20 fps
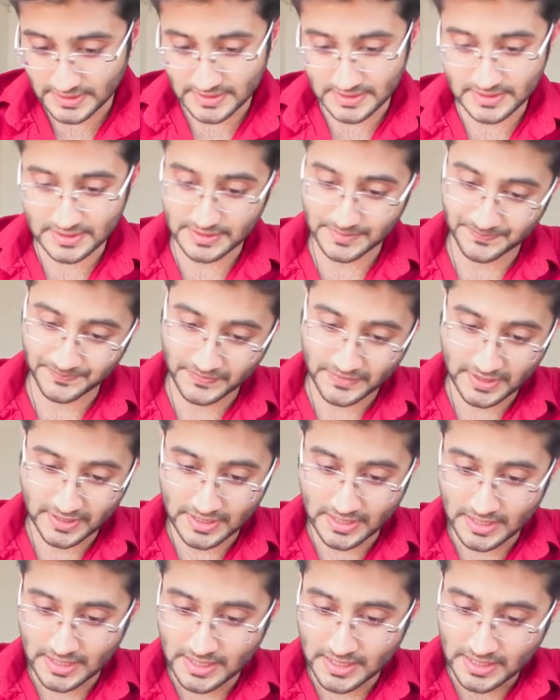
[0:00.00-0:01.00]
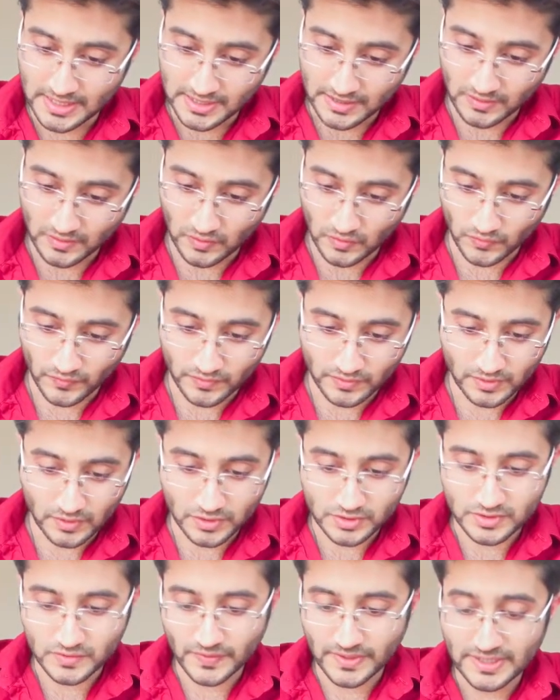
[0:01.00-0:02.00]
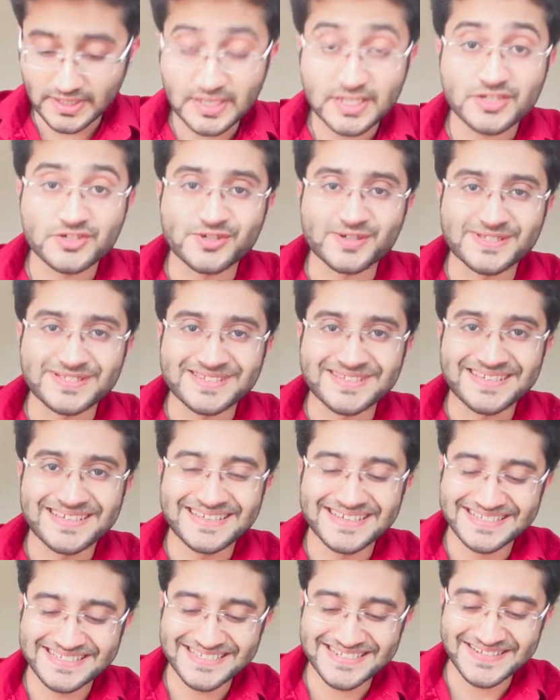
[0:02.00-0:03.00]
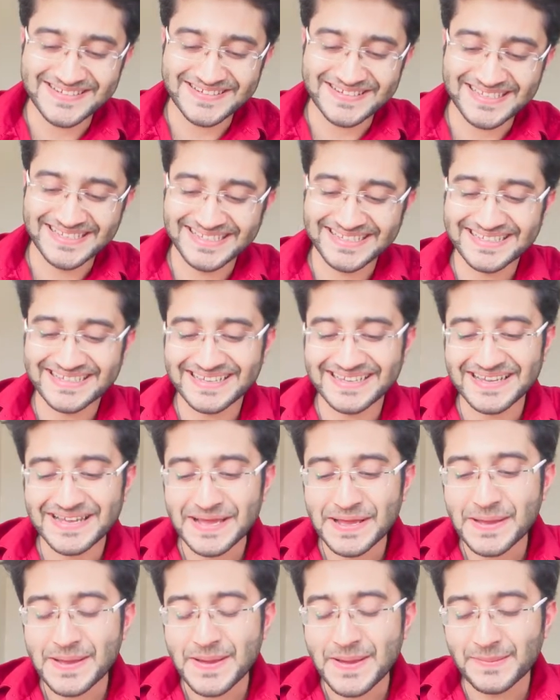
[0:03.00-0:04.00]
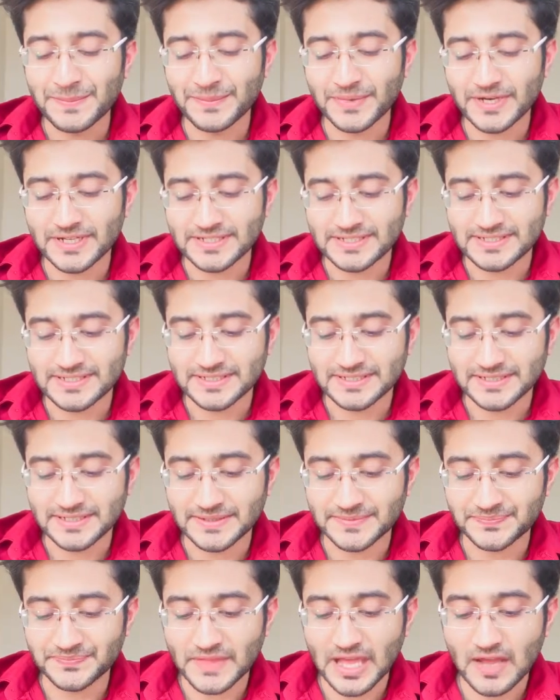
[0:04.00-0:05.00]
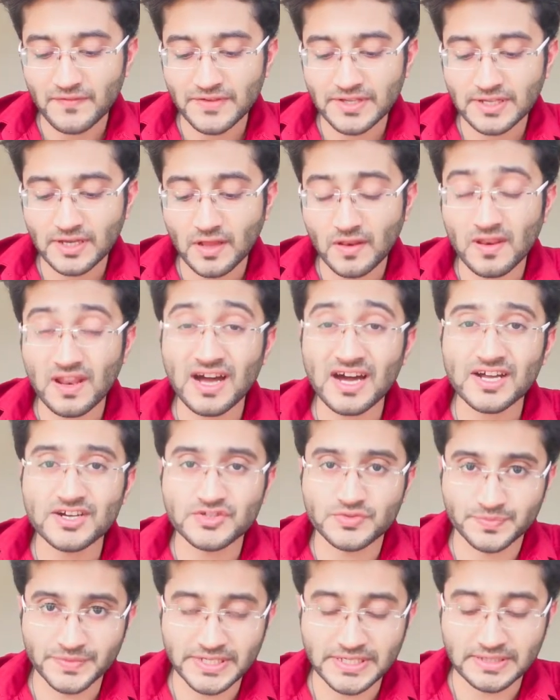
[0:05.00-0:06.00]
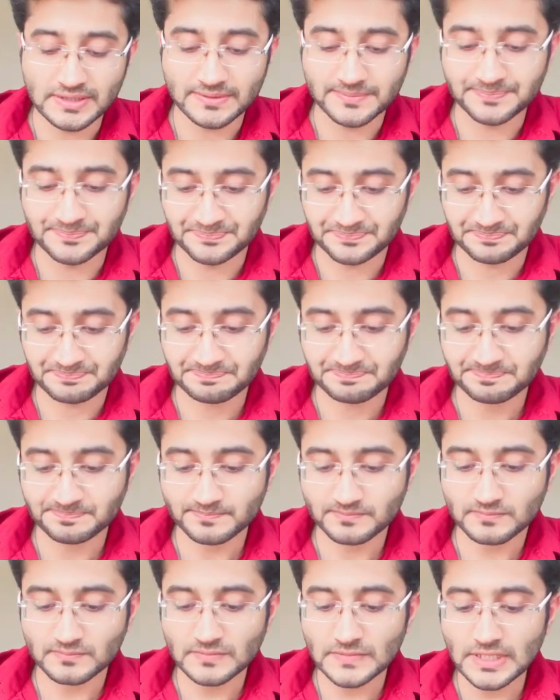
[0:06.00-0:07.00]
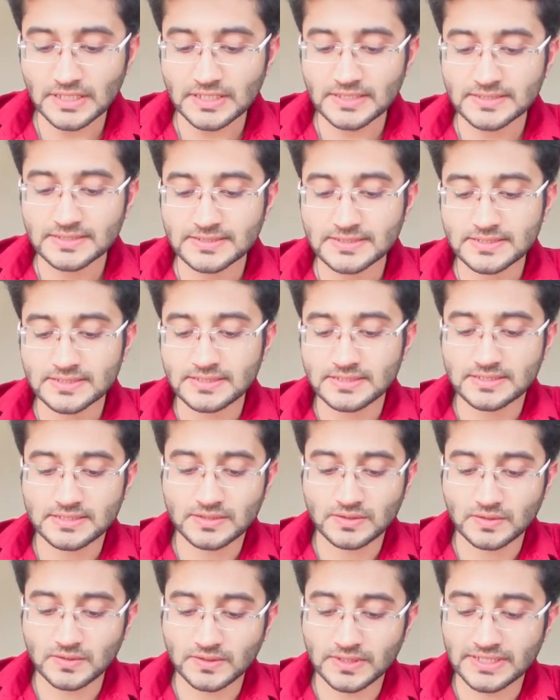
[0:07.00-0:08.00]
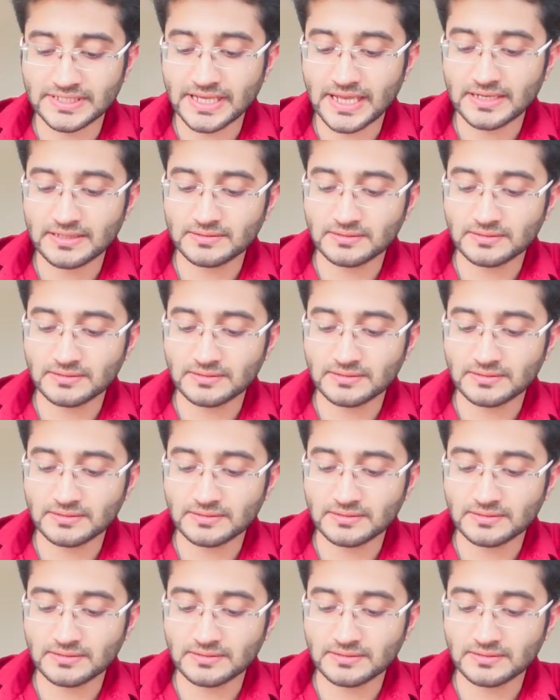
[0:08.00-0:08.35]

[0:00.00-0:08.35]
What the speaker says: this. Oh, looks very delicious, isn't it? But having a large meal, so it